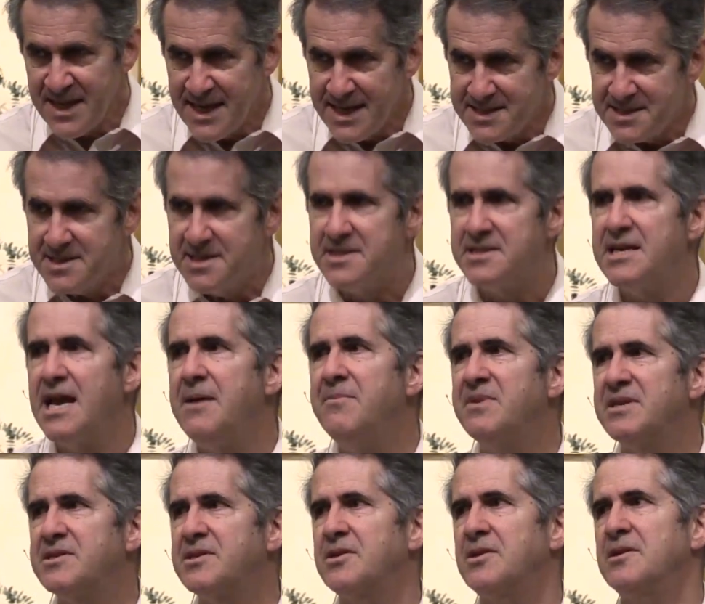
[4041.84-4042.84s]
it's the same
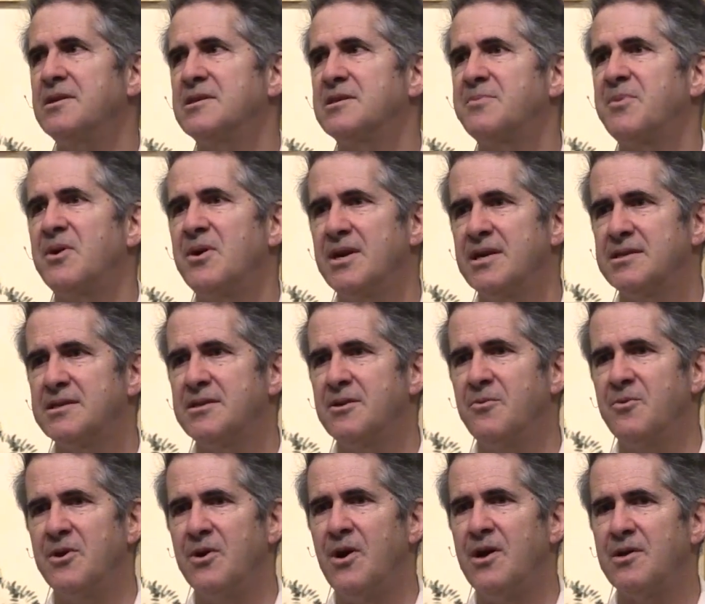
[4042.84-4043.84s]
mystical experience that
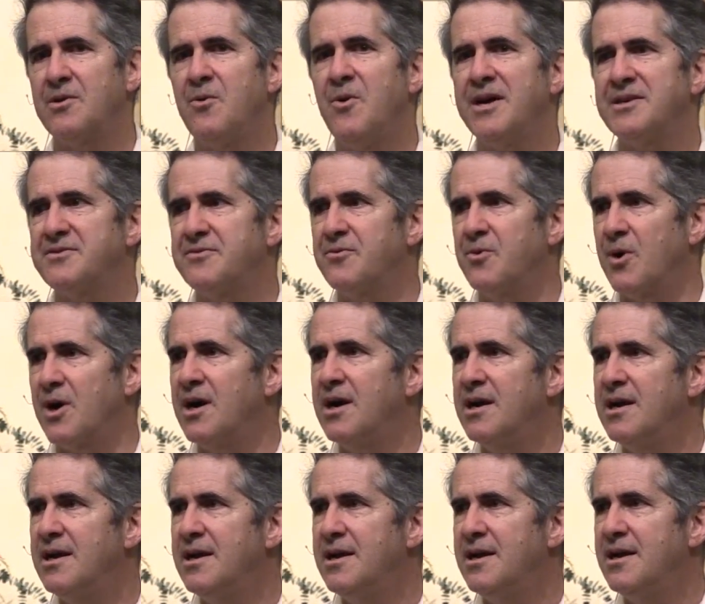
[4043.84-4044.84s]
we all quest for,
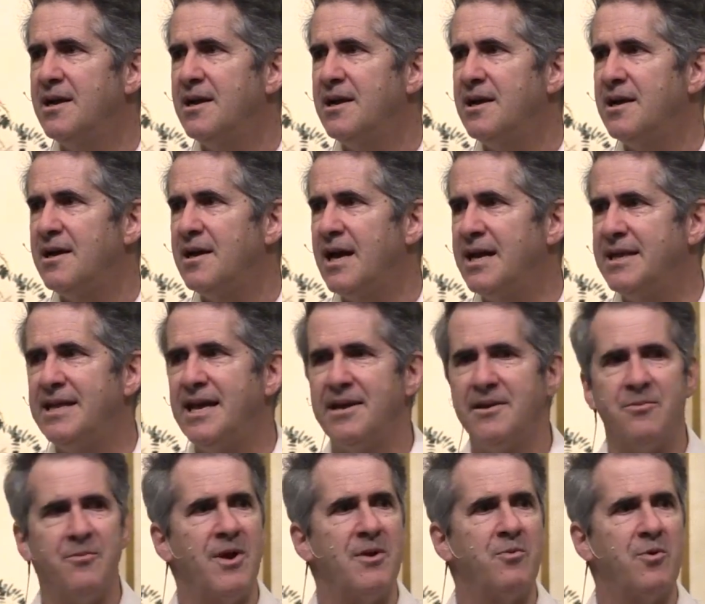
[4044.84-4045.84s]
and
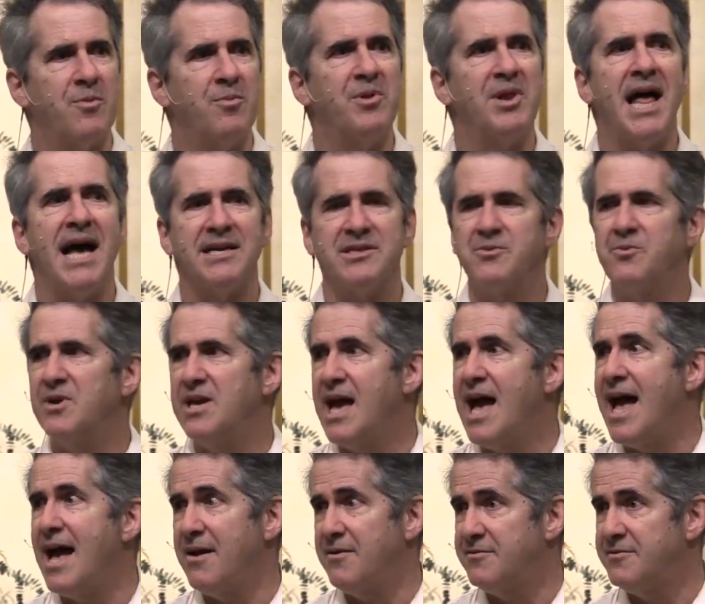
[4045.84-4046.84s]
that when we're blessed, we
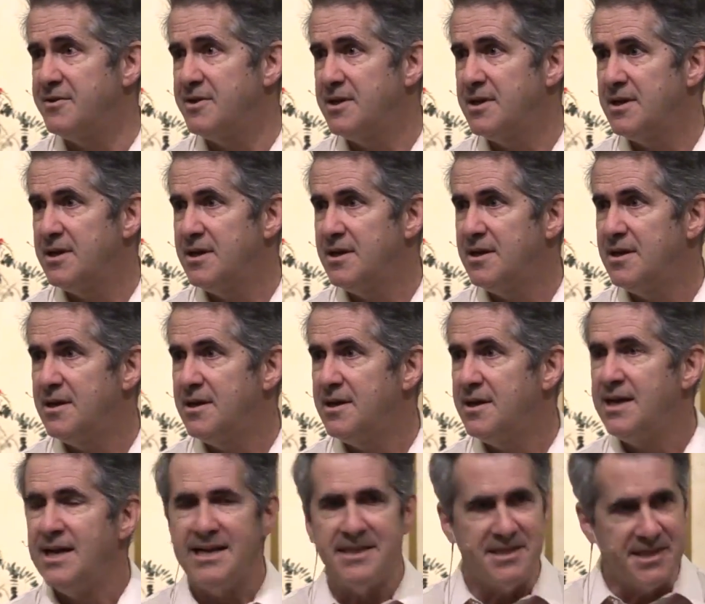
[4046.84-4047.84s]
have.
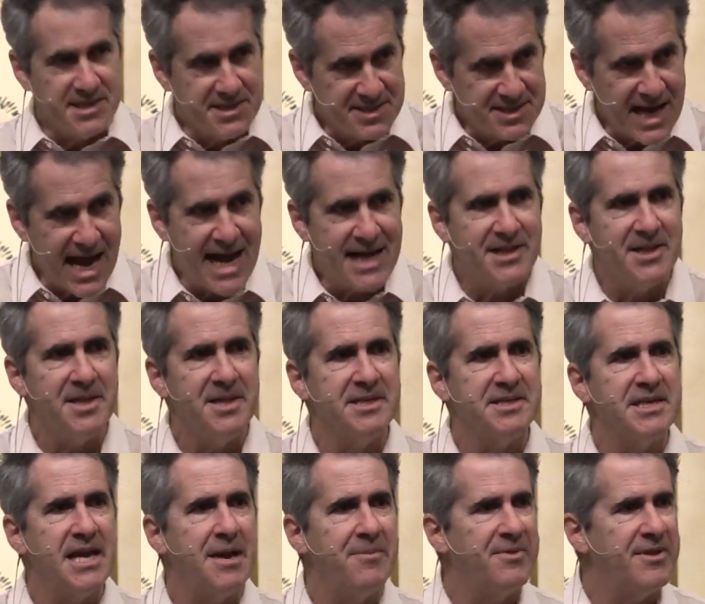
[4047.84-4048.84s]
It's exactly the
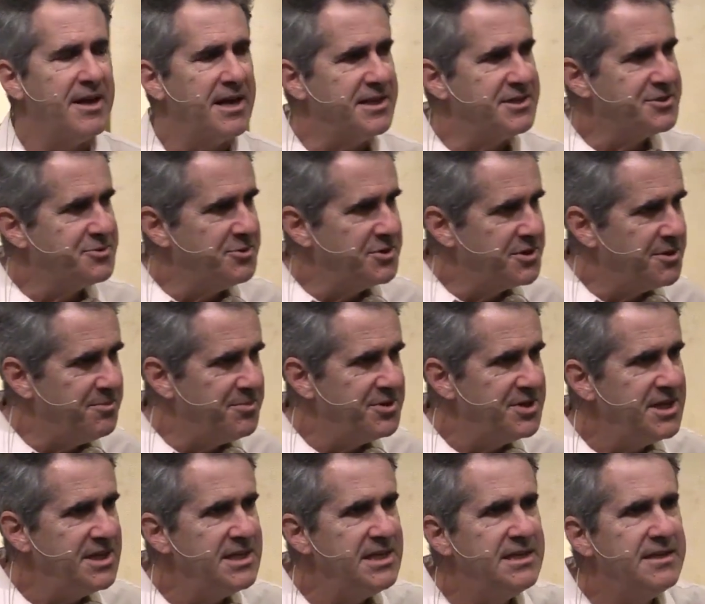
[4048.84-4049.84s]
same thing. It's through a
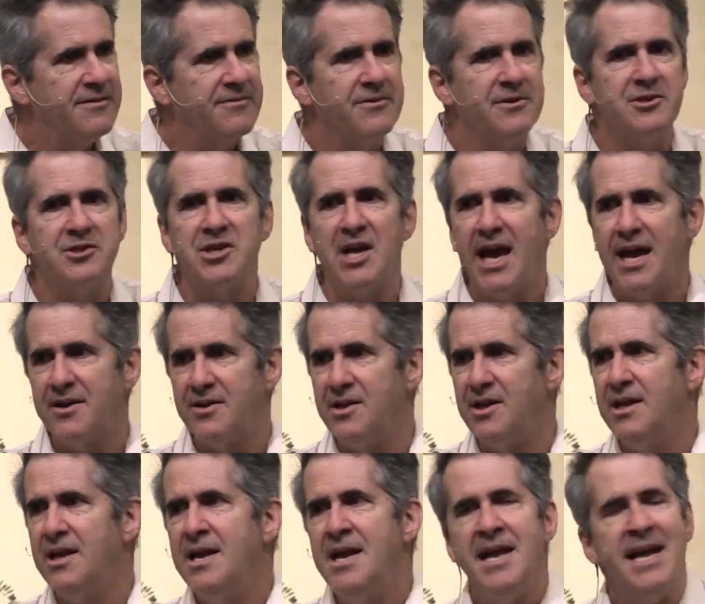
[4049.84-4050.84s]
completely different
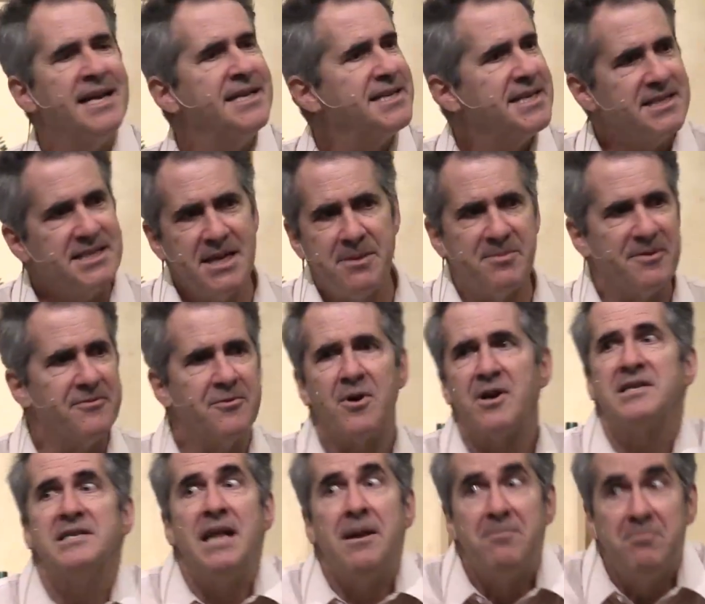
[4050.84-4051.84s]
channel. And as I said before,
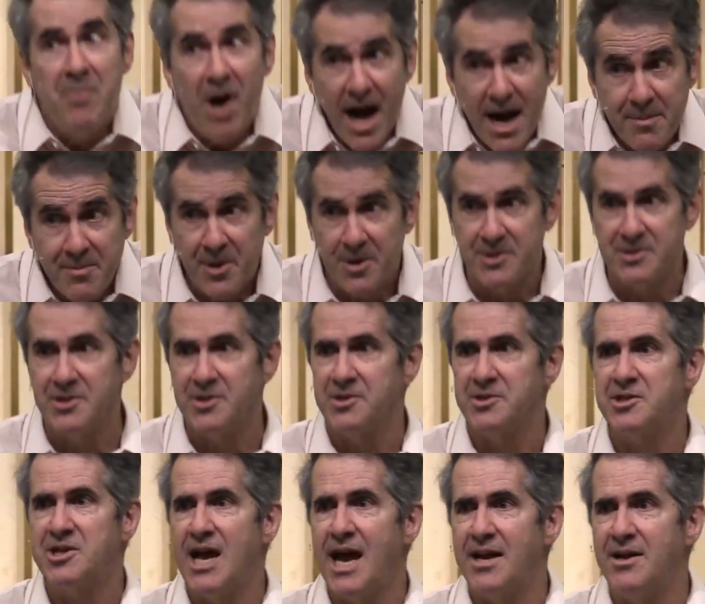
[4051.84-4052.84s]
it's not my personal
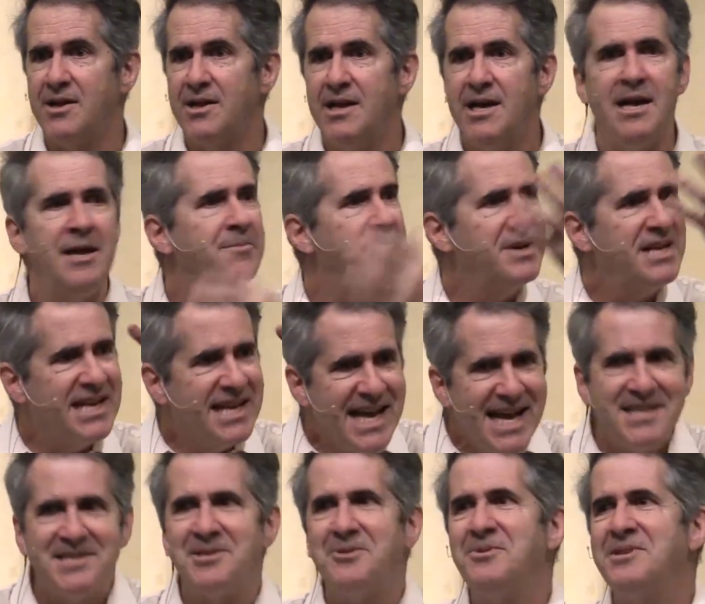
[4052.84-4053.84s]
channel, but it
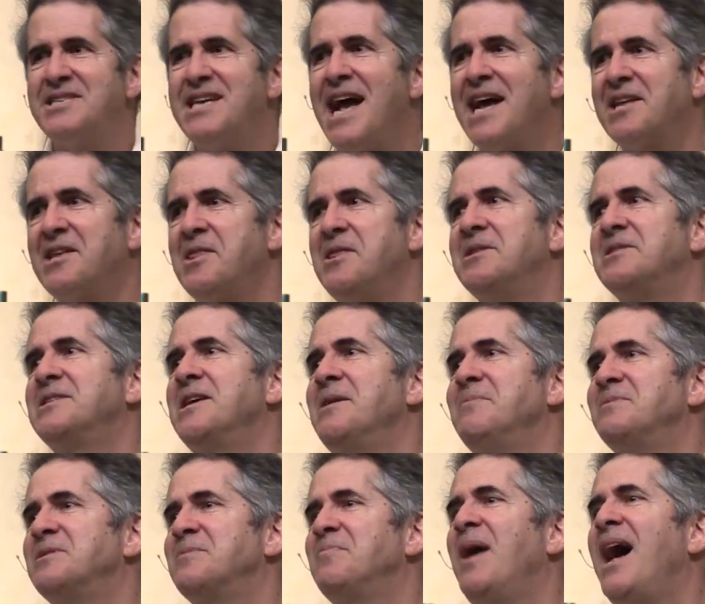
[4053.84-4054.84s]
gets to exactly the
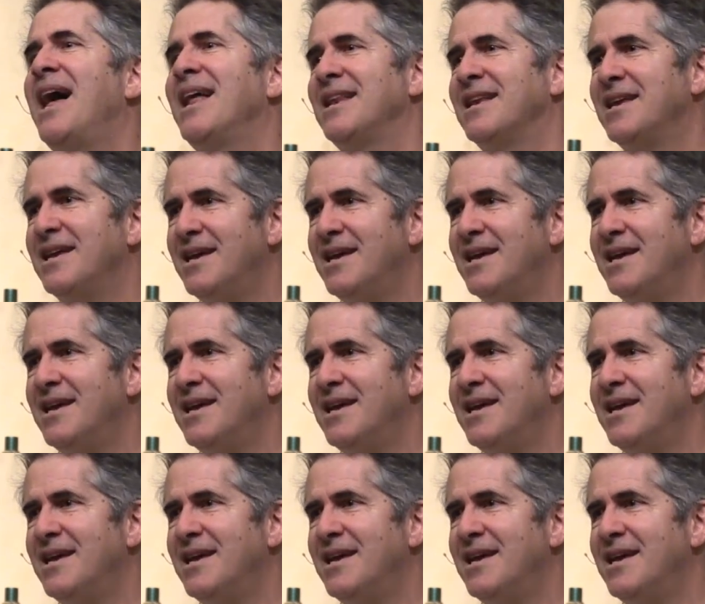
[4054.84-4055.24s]
same spot.